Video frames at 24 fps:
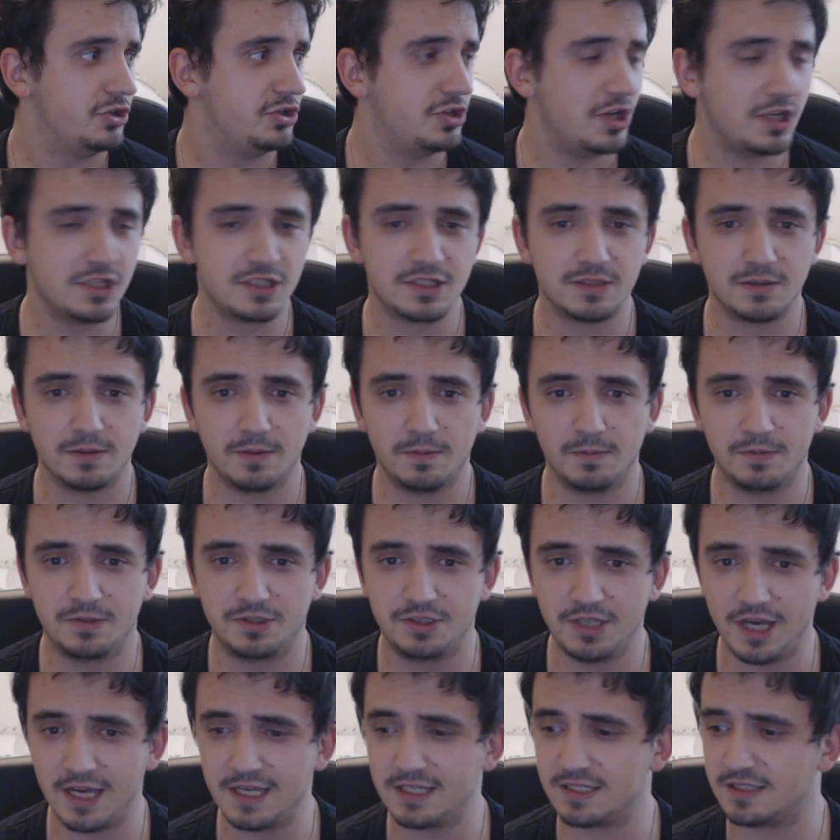just
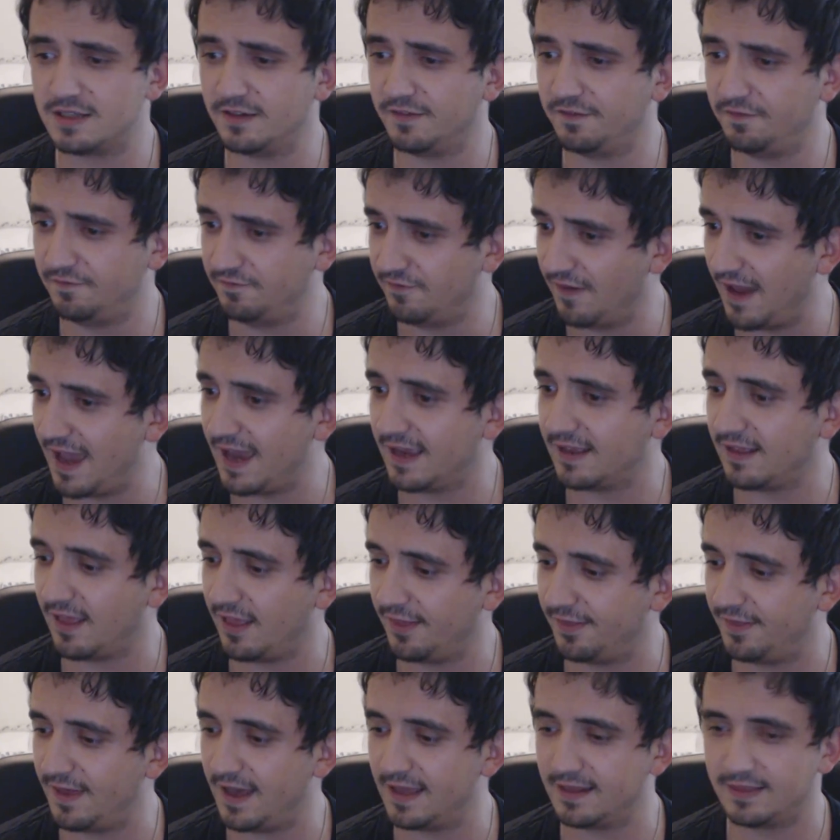the fact
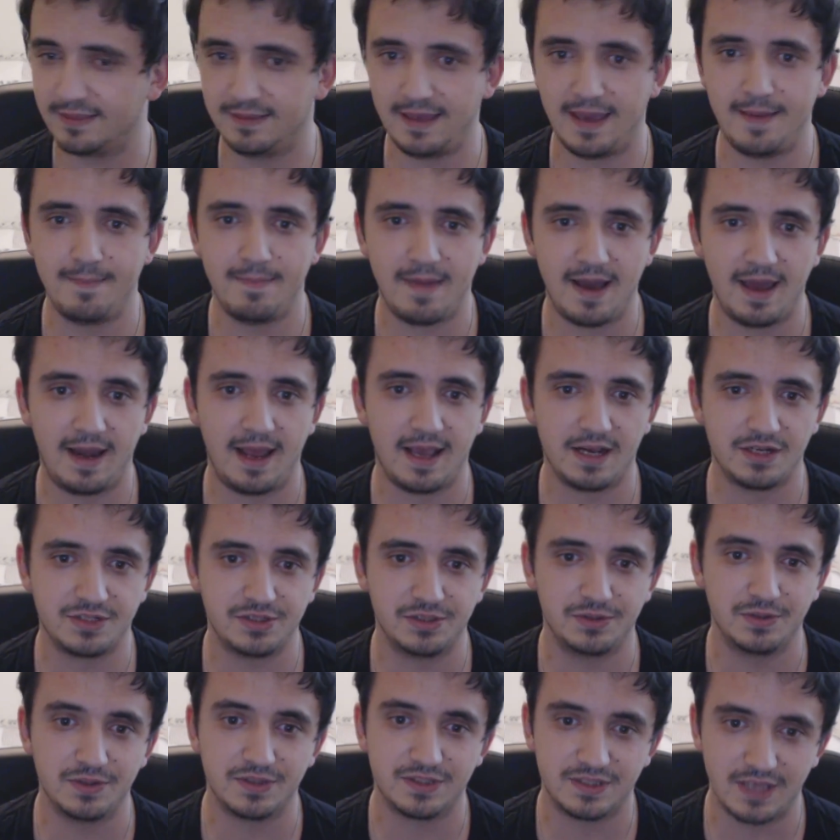that they might
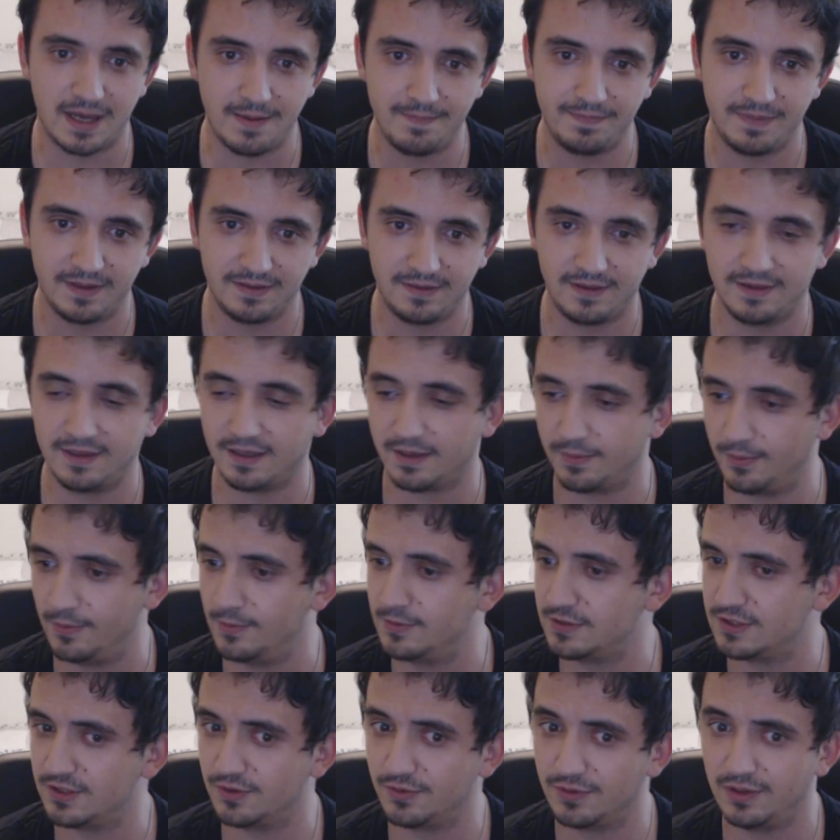actually do something the
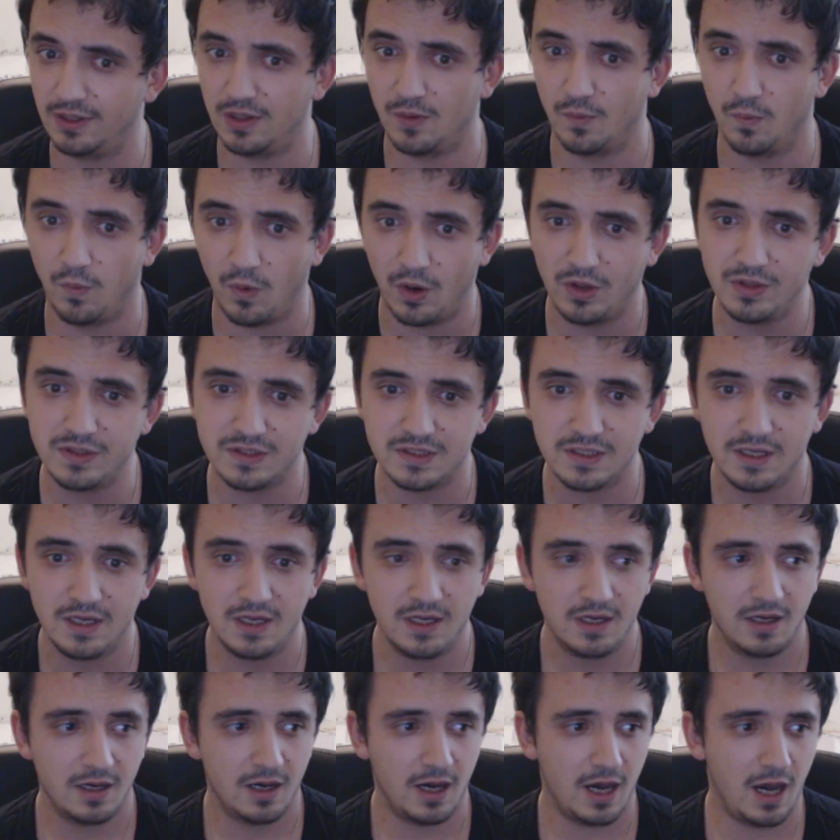community really wants,
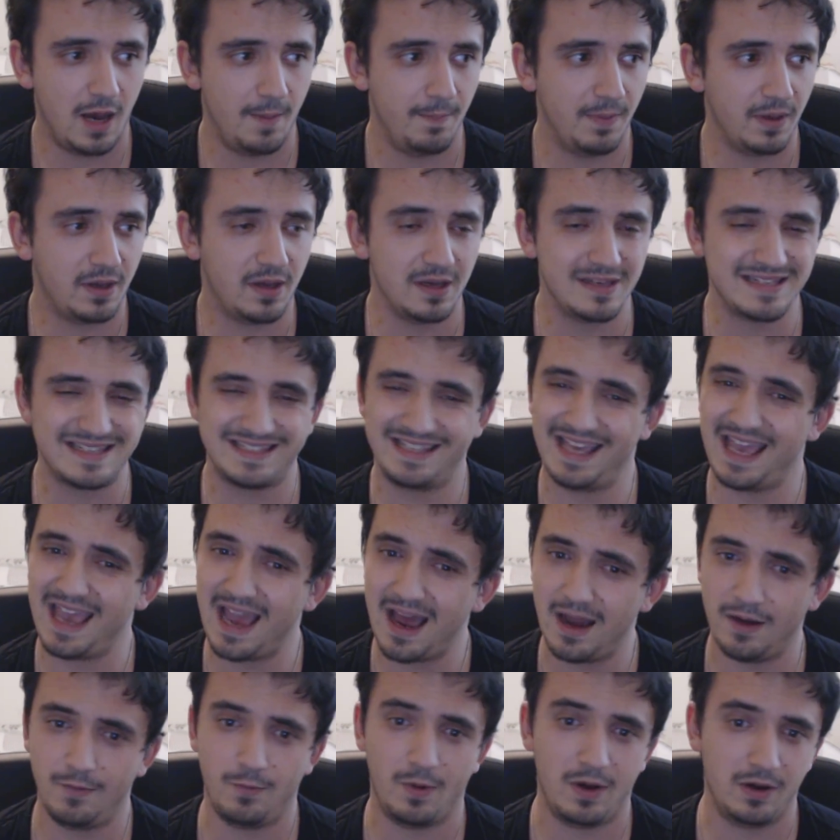because they
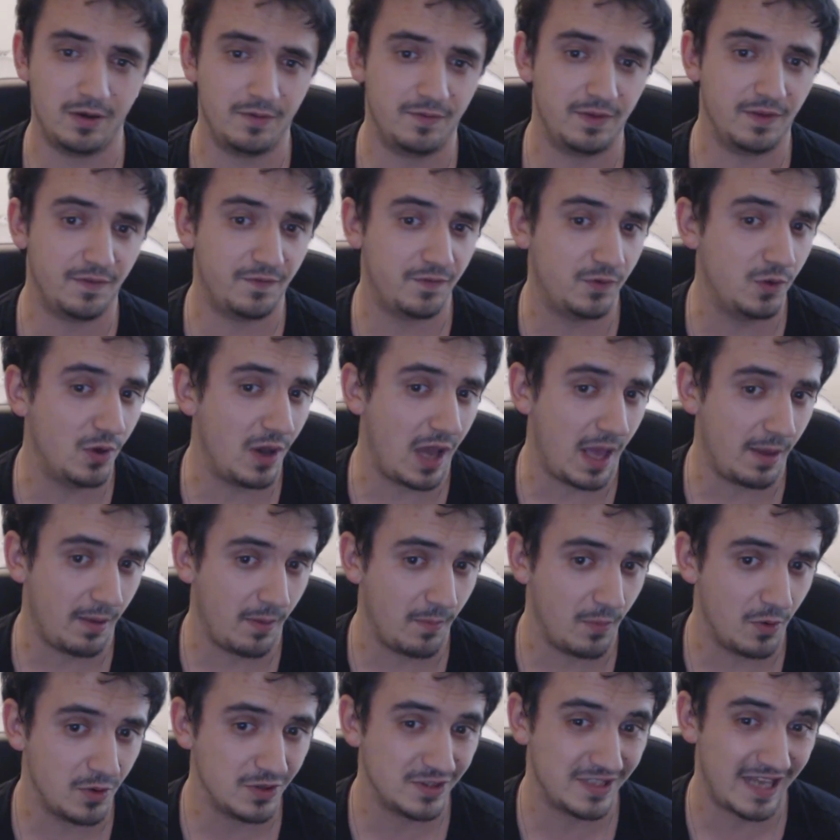are one of the few
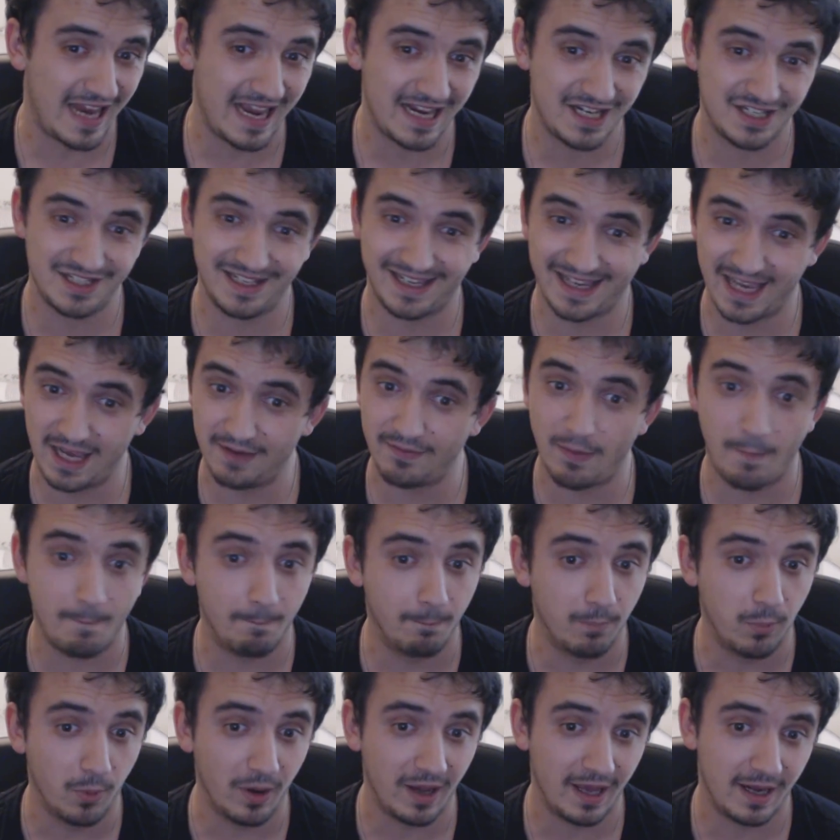MMOs that actually
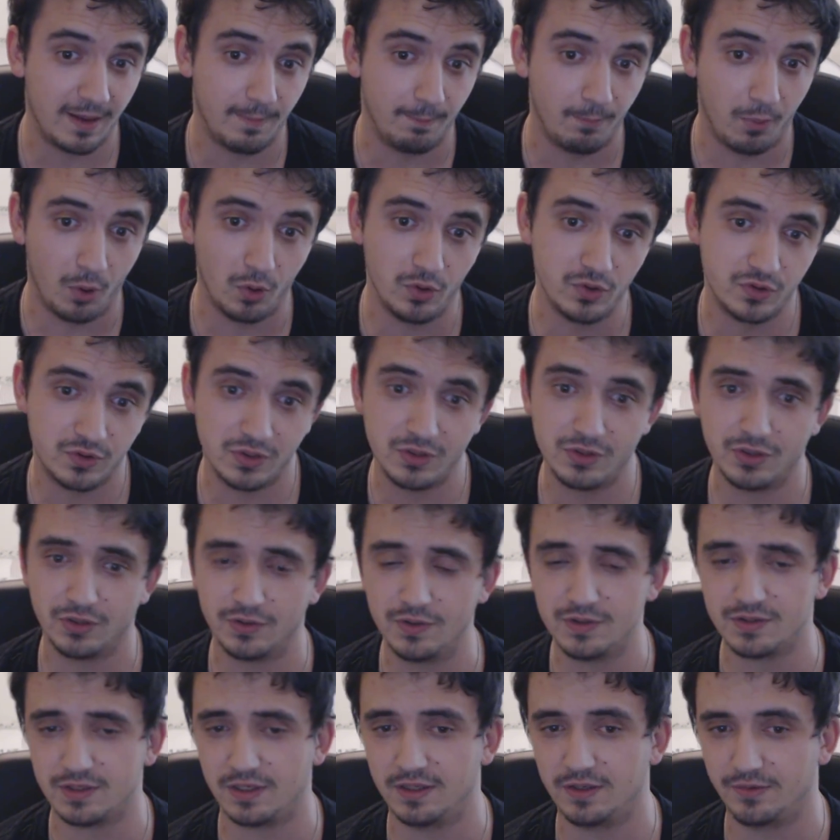had a balls to
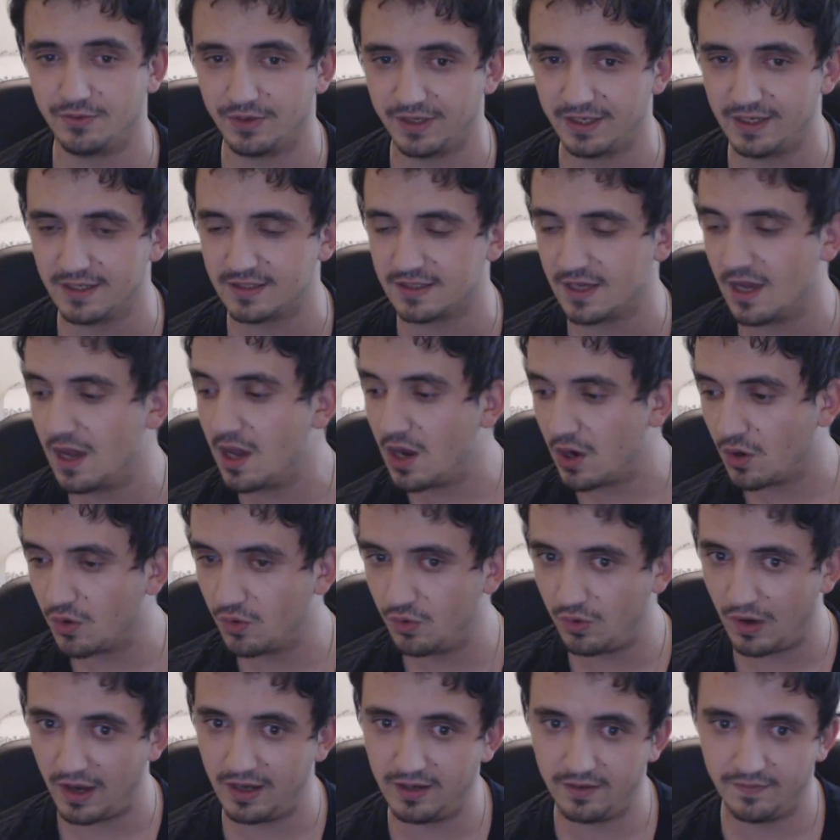introduce arenas
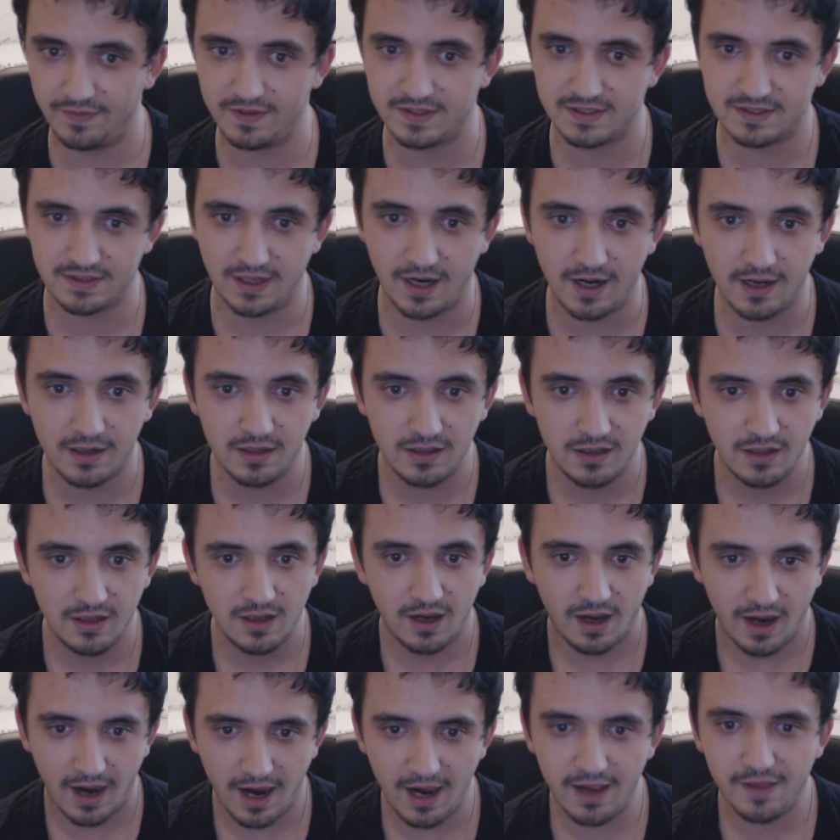right at the start.
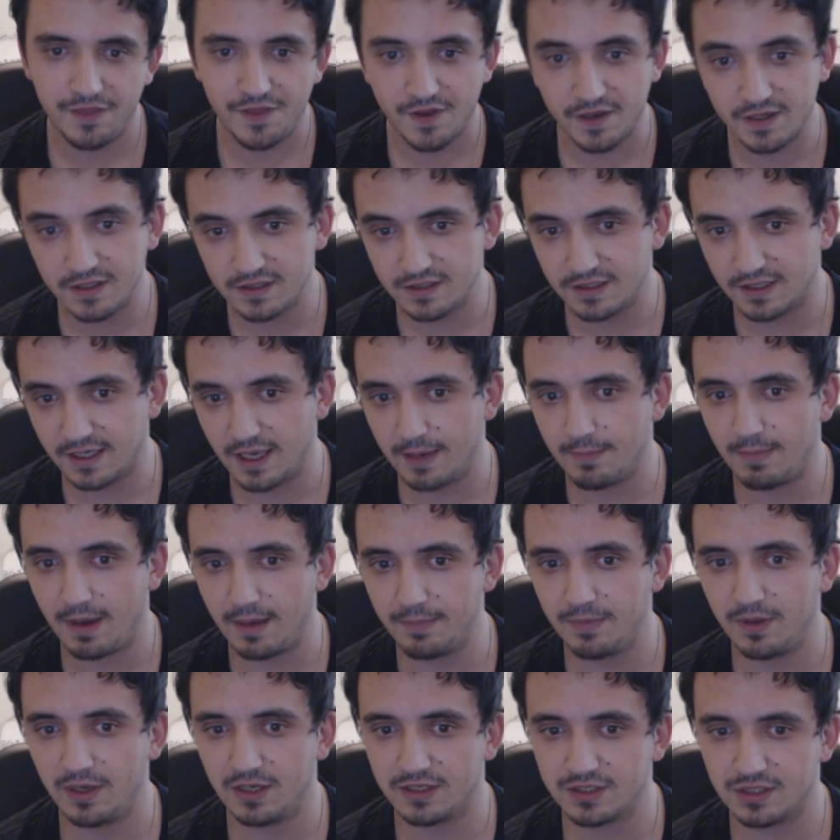I think that the game
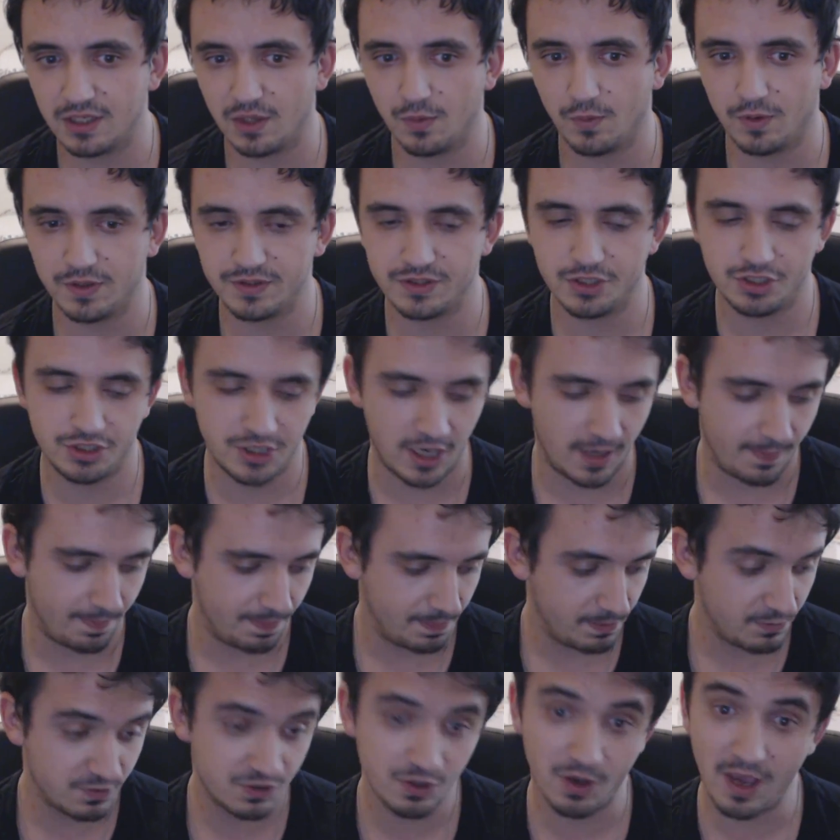might be actually worth a shot.
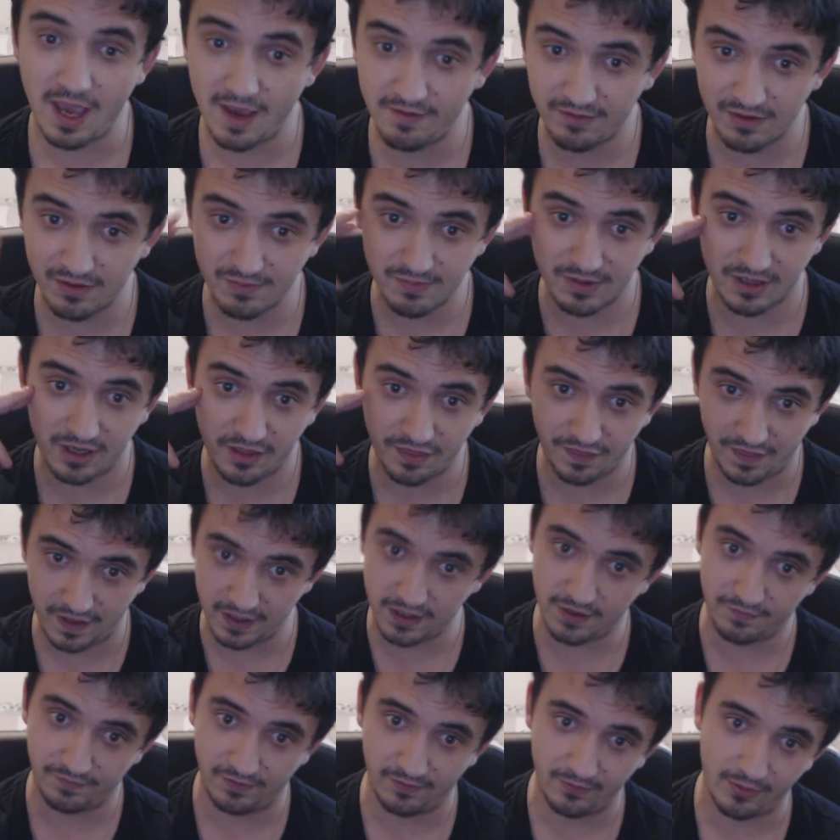So everybody,
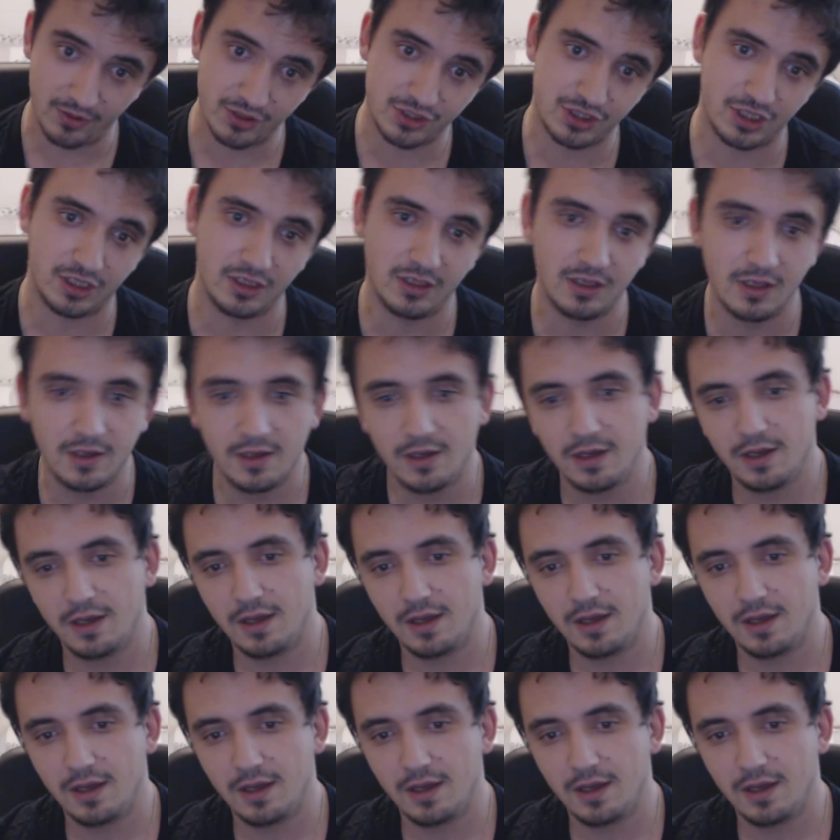thank you for watching,